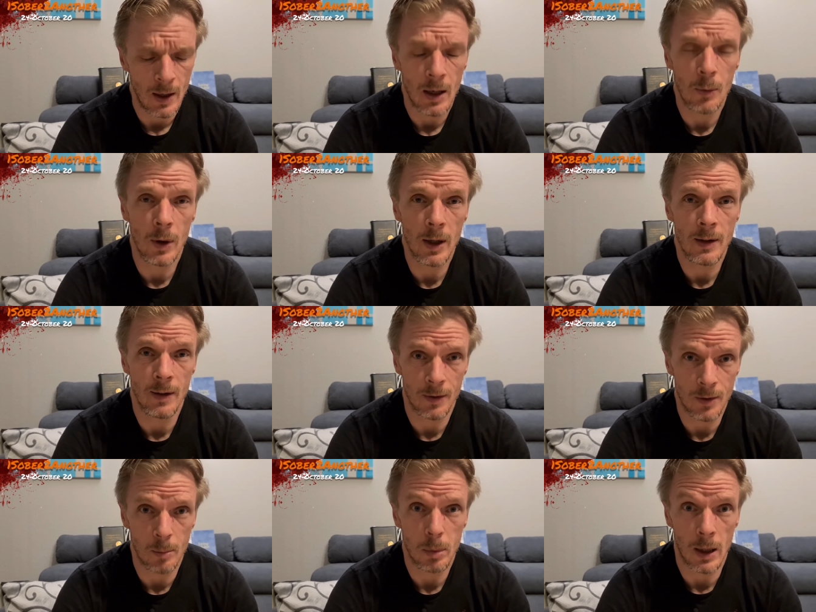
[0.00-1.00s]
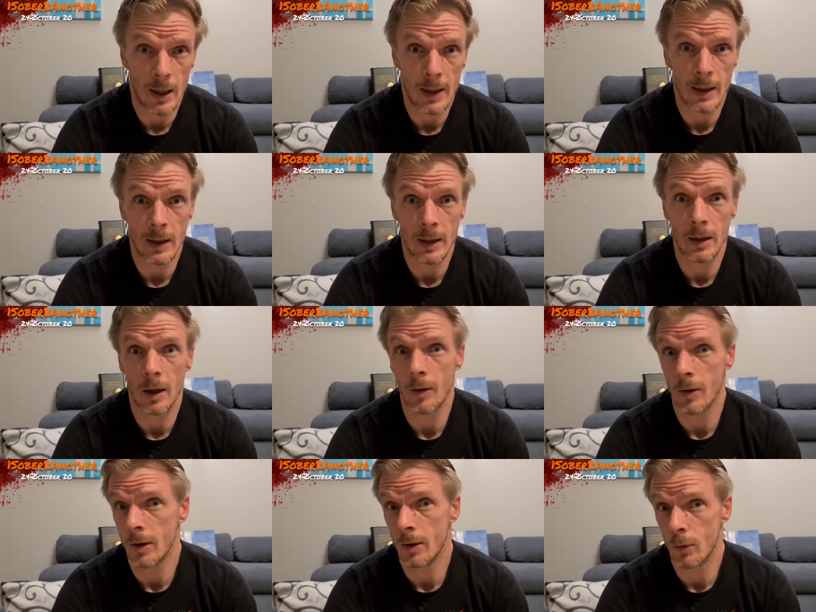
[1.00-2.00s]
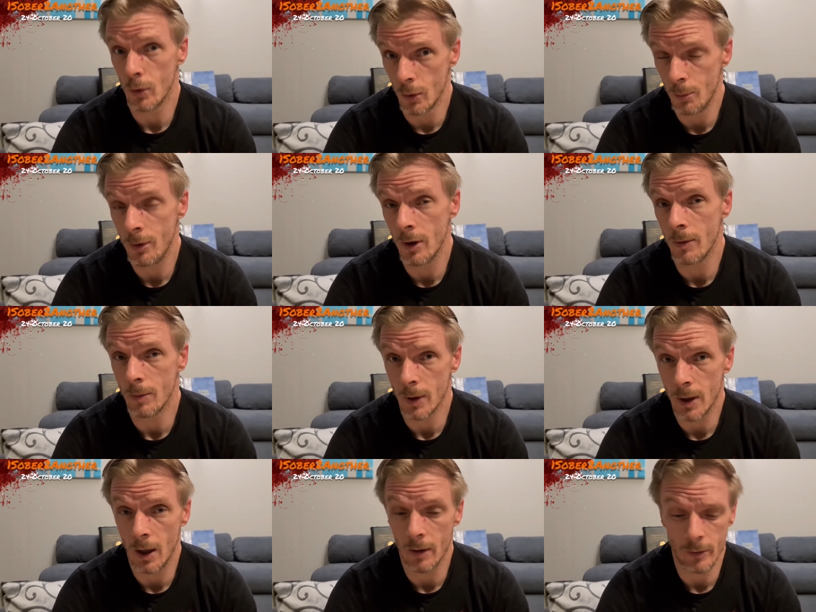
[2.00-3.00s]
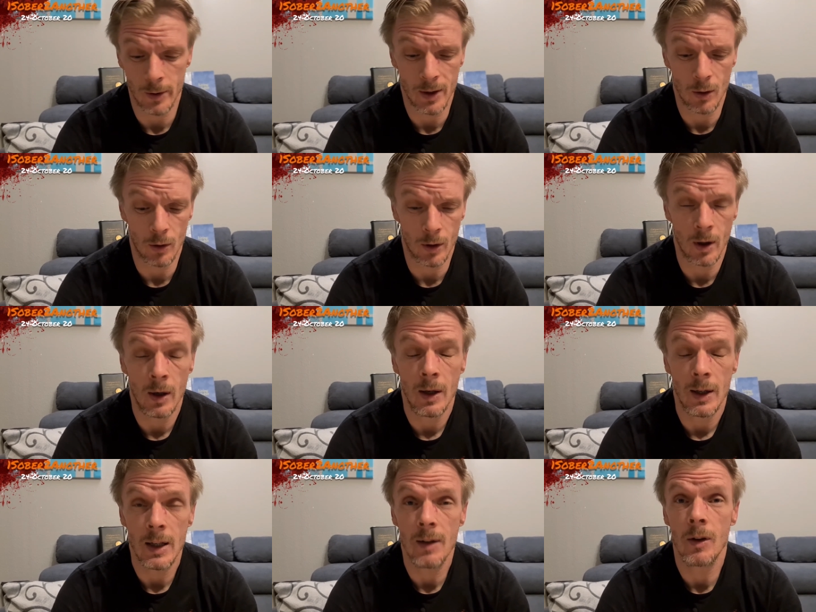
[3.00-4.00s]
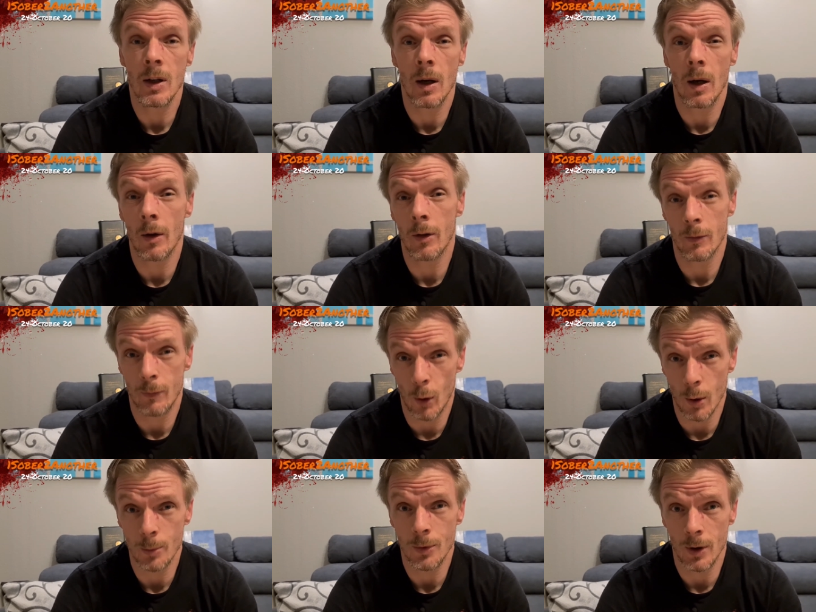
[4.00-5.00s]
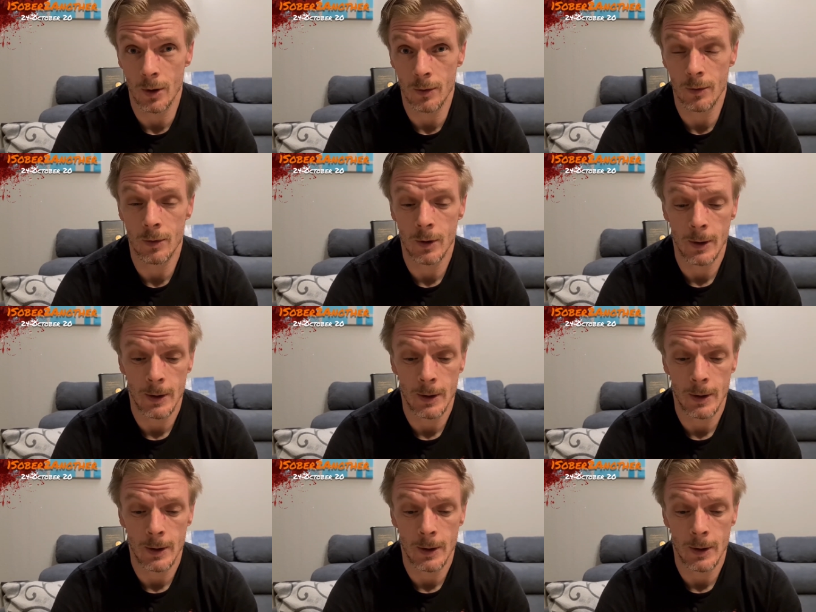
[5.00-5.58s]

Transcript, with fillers: it really does apply in other groups of recovery, or even other forms of